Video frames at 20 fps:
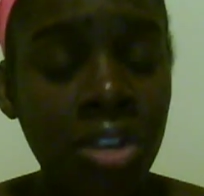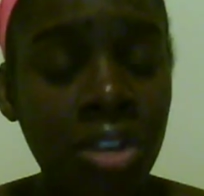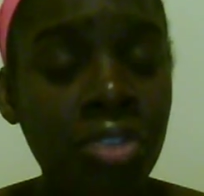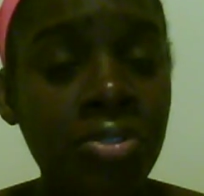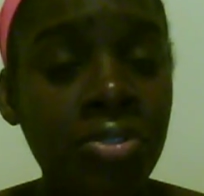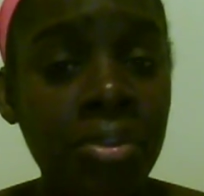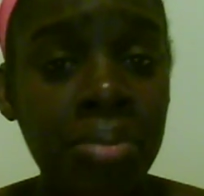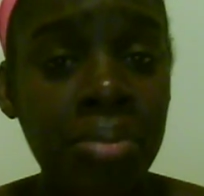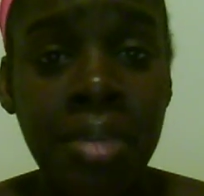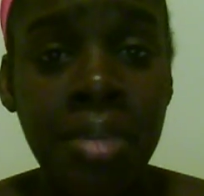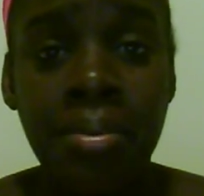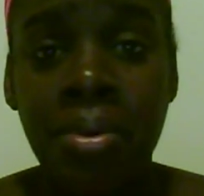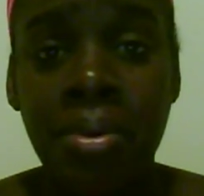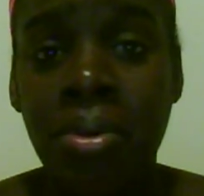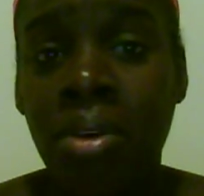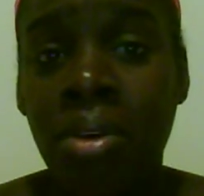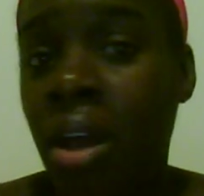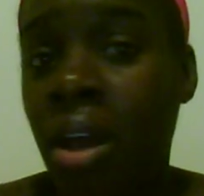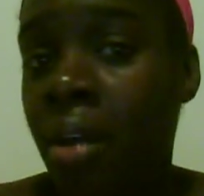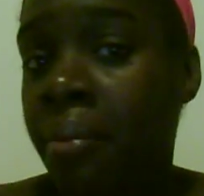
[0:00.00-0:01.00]
from
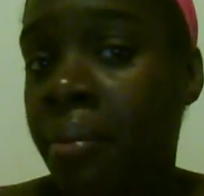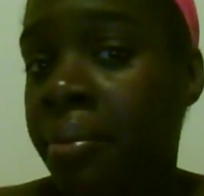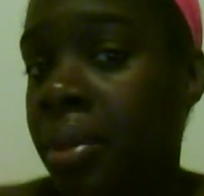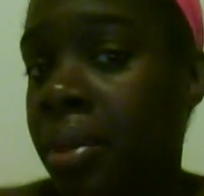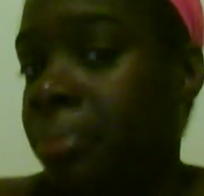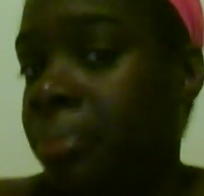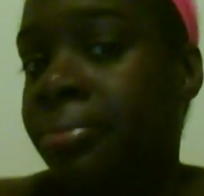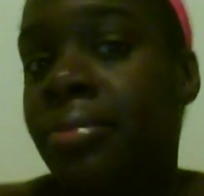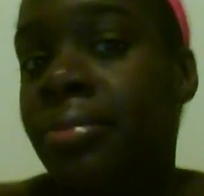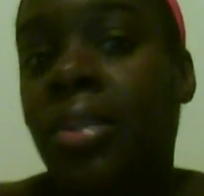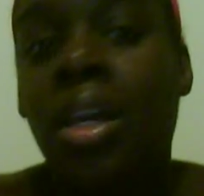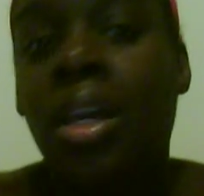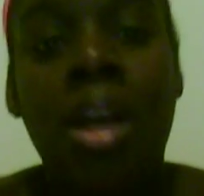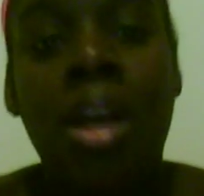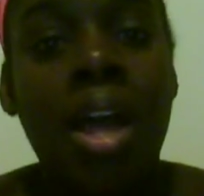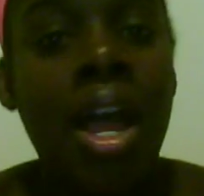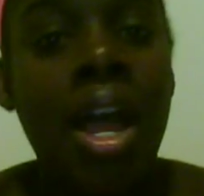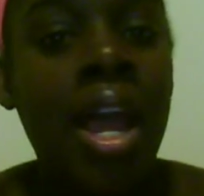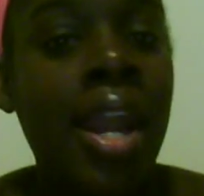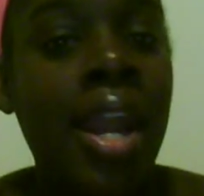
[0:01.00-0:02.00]
people.
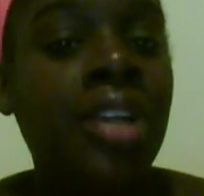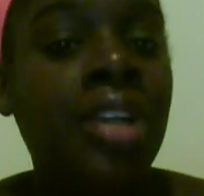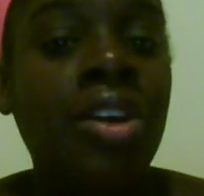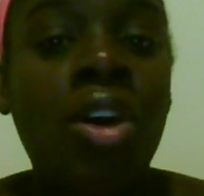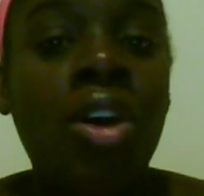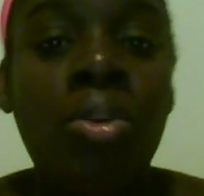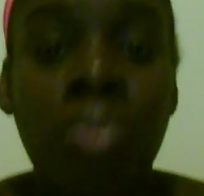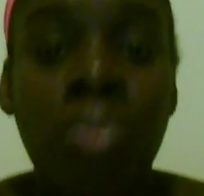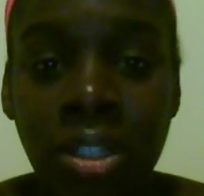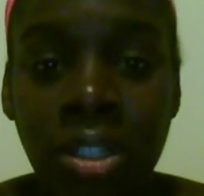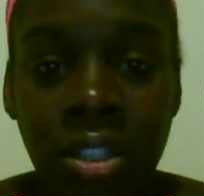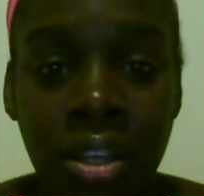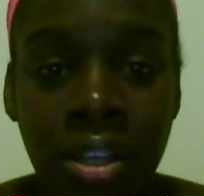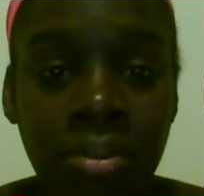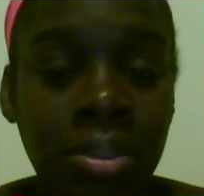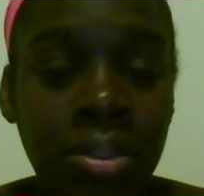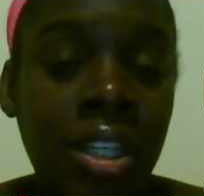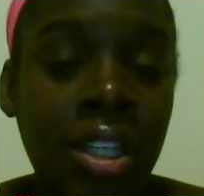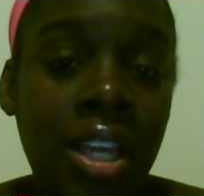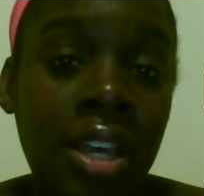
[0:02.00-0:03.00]
And I don't want them
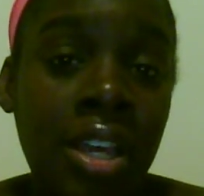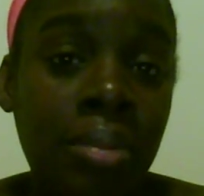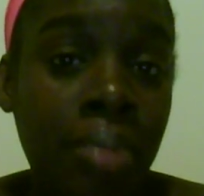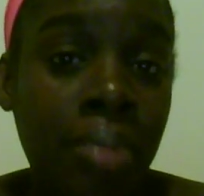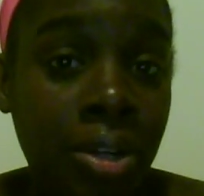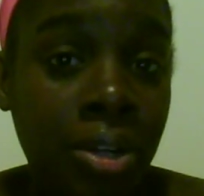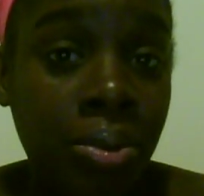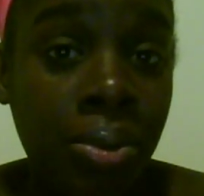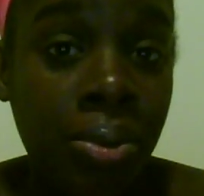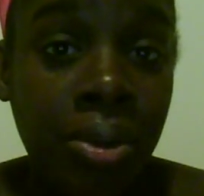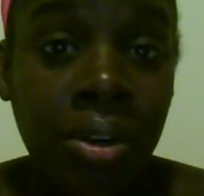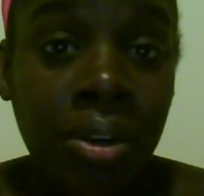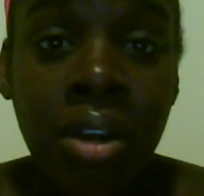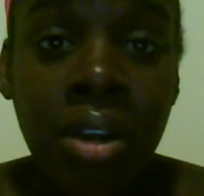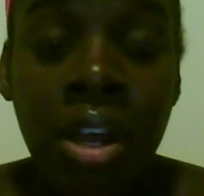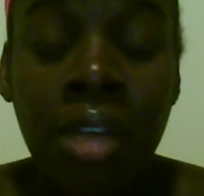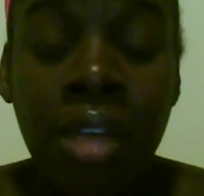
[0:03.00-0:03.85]
to keep my daughter.